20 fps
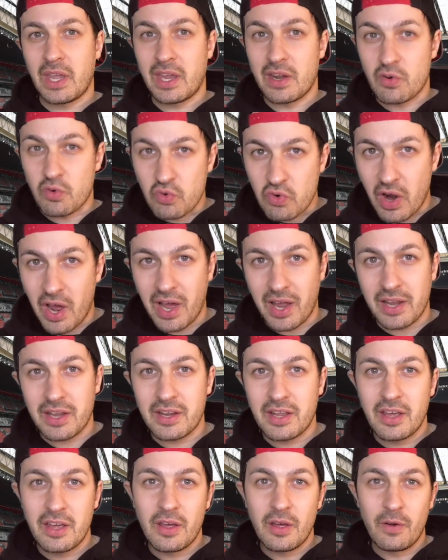
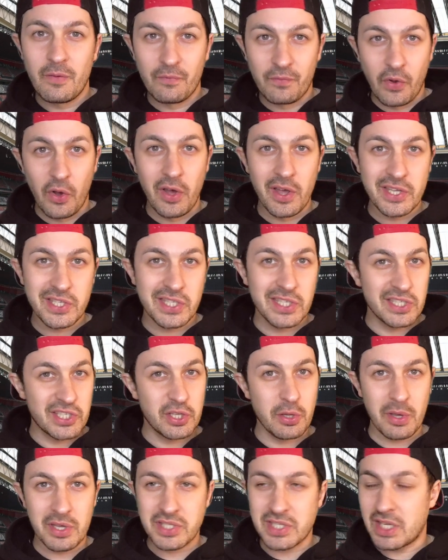Iran versus
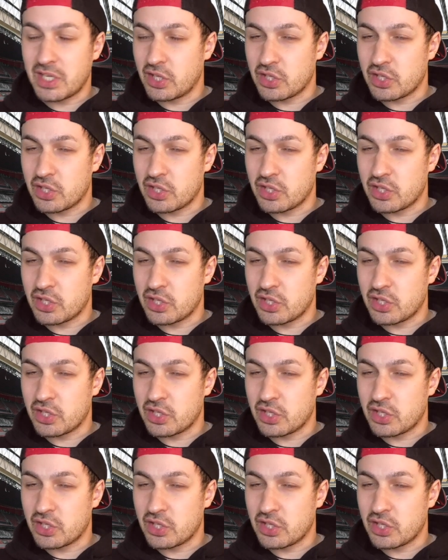USA.